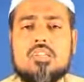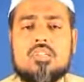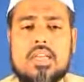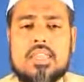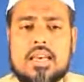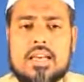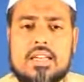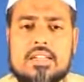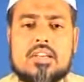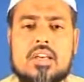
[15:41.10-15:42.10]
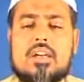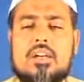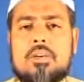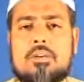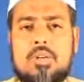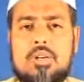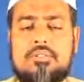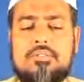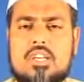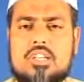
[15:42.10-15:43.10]
So in the end, remember,
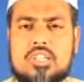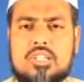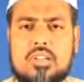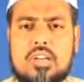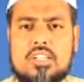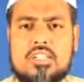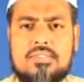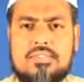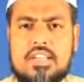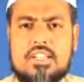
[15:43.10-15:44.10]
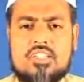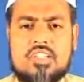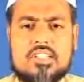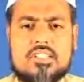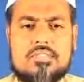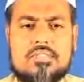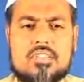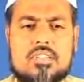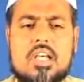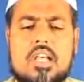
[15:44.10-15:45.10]
shaitan is very jealous of
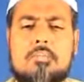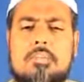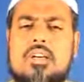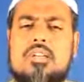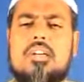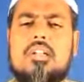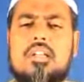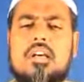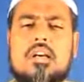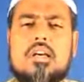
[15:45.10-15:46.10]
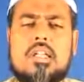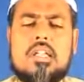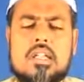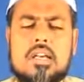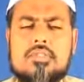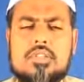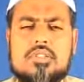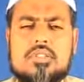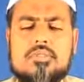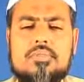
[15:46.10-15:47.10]
us because Allah loves
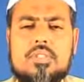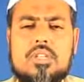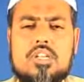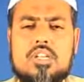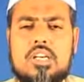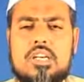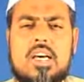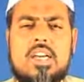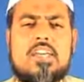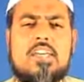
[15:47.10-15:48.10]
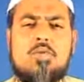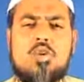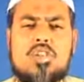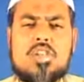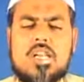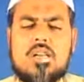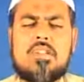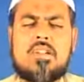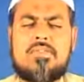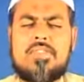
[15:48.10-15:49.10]
us. Shaitan is the most
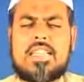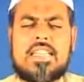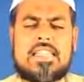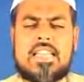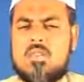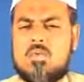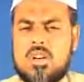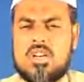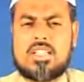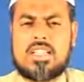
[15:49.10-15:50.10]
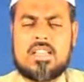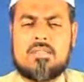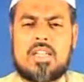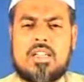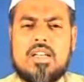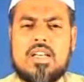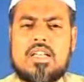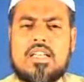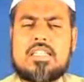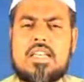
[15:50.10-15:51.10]
evil, wicked and worst enemy.
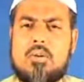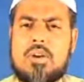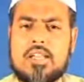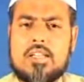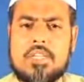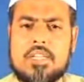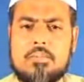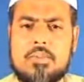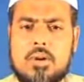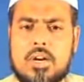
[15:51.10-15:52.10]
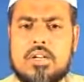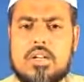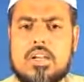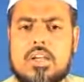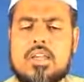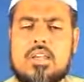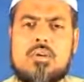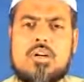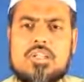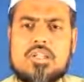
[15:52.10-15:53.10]
He is our enemy number one. He
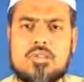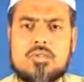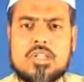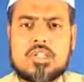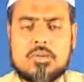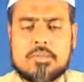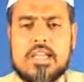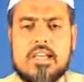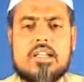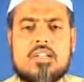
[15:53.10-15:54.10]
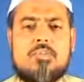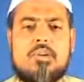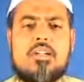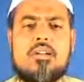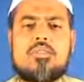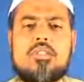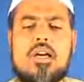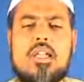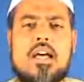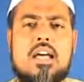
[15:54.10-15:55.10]
wants us to disobey Allah subhanahu wa
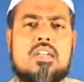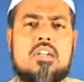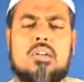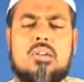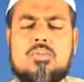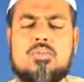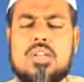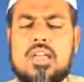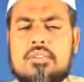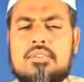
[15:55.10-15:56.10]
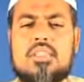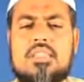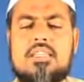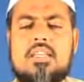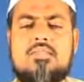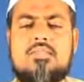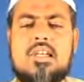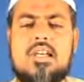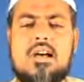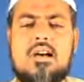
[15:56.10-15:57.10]
ta'ala and lose everything that
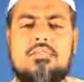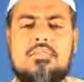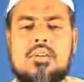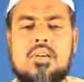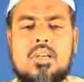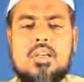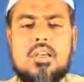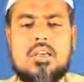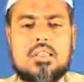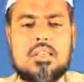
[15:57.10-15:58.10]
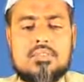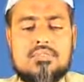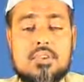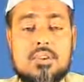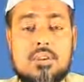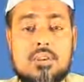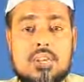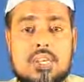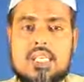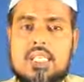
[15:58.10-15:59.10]
we have.
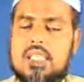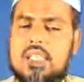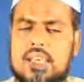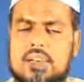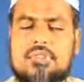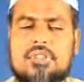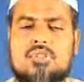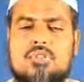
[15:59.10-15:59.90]
Therefore, love this